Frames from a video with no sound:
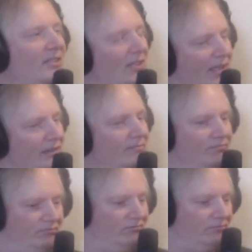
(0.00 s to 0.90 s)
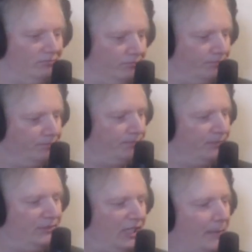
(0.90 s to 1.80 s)
So I
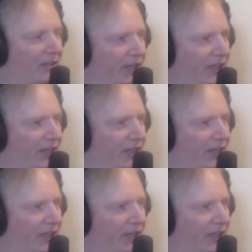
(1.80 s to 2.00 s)
typed it